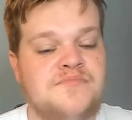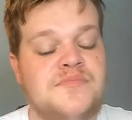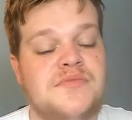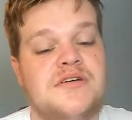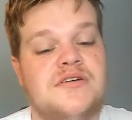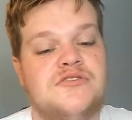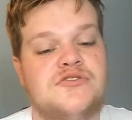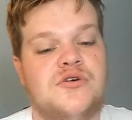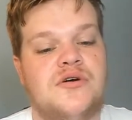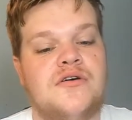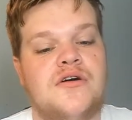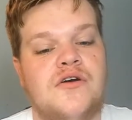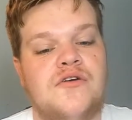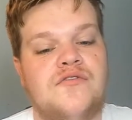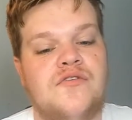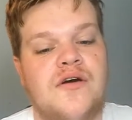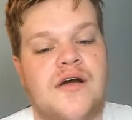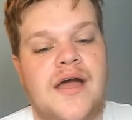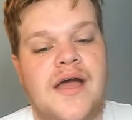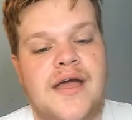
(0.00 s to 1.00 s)
So I'll go
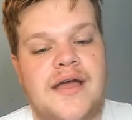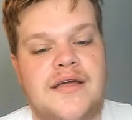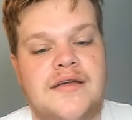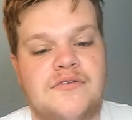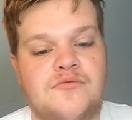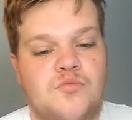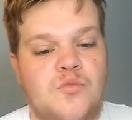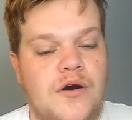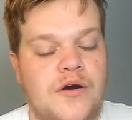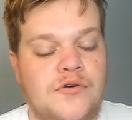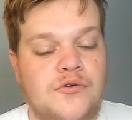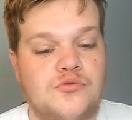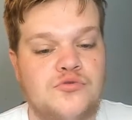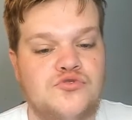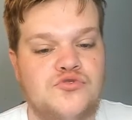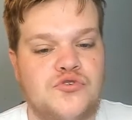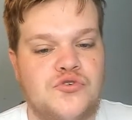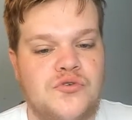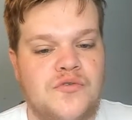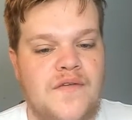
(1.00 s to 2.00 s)
for a 1-1
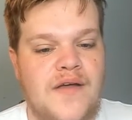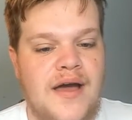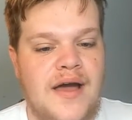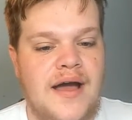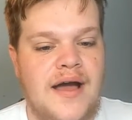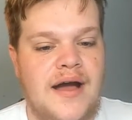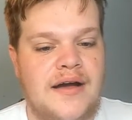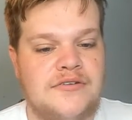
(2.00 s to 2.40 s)
draw there,